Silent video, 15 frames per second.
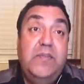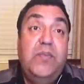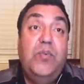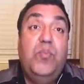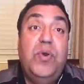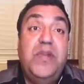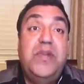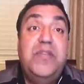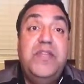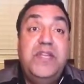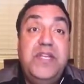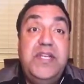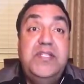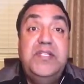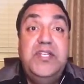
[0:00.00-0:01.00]
But what are the
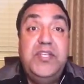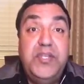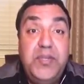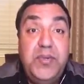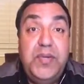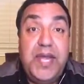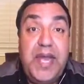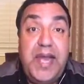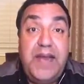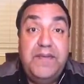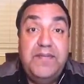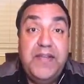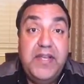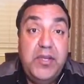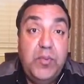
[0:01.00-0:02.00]
needs that you
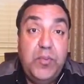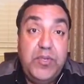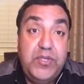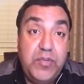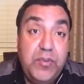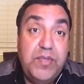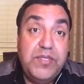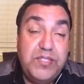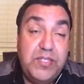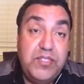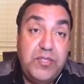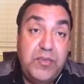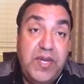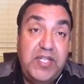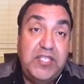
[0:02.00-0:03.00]
have when you're in a
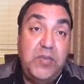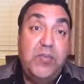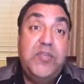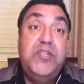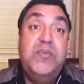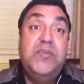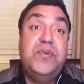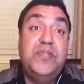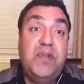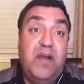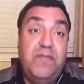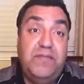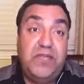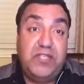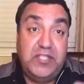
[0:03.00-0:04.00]
situation, when you're in
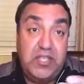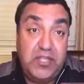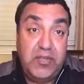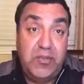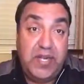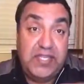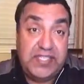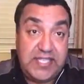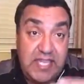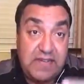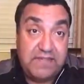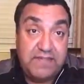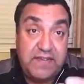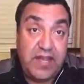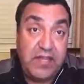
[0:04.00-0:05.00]
conflict? Can you
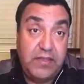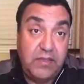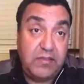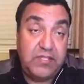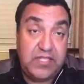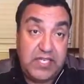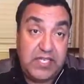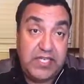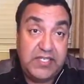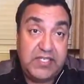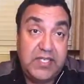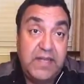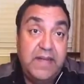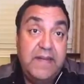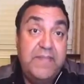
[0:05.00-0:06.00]
identify those needs?